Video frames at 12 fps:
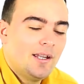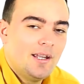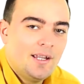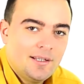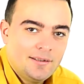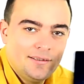
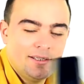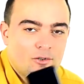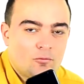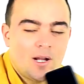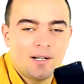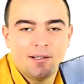and
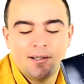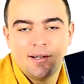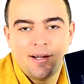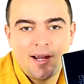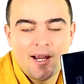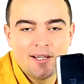this one
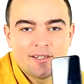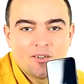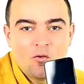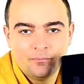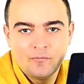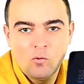
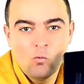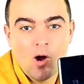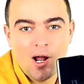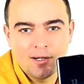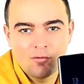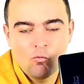has
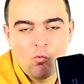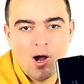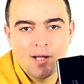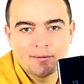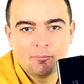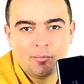1
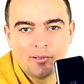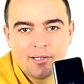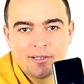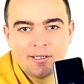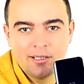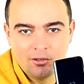watt
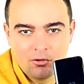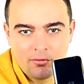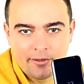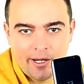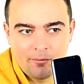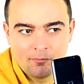per
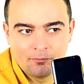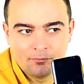kilogram.